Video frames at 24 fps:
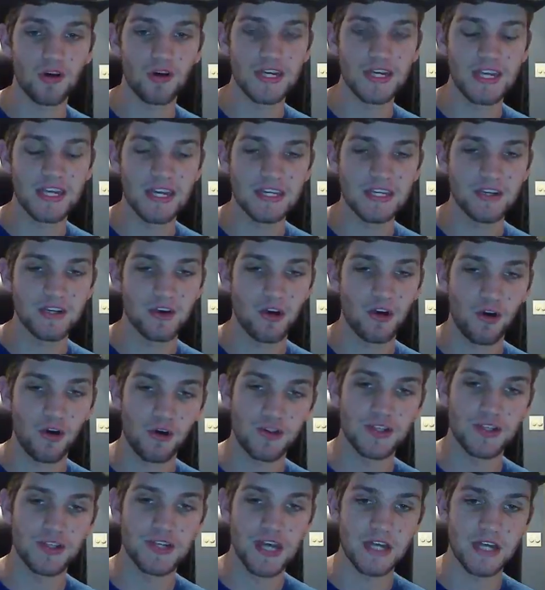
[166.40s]
to get in
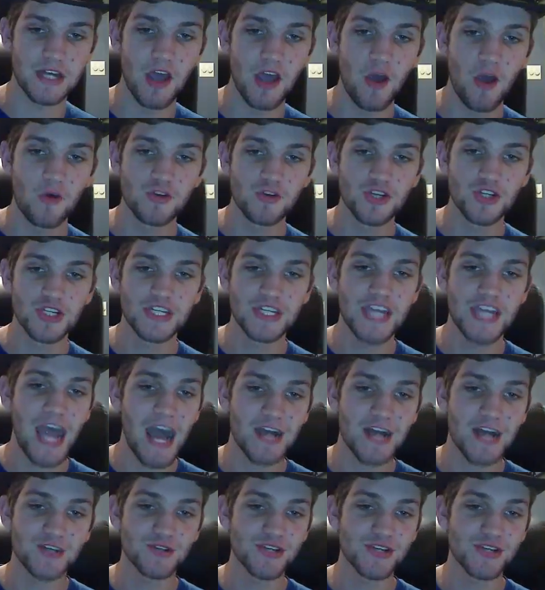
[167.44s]
Call of the Dead was just
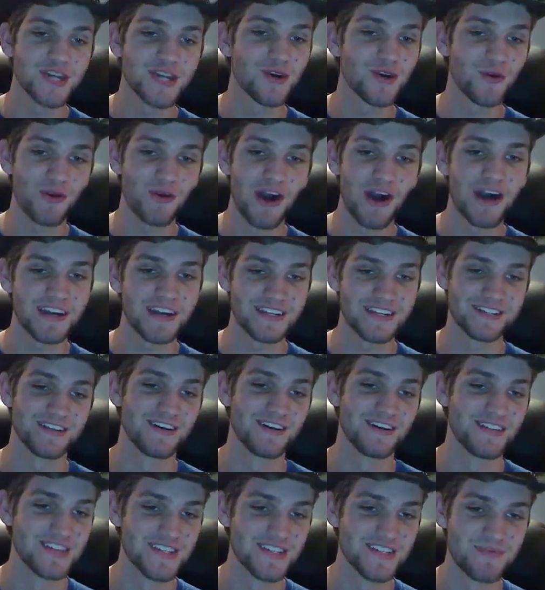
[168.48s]
casually in a rocket
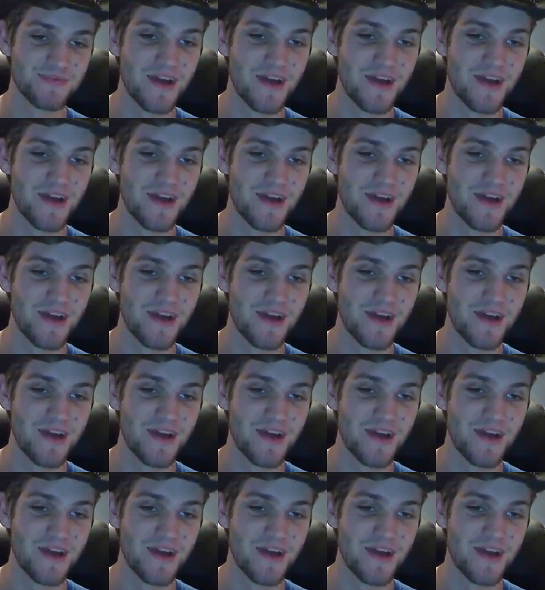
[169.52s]
on this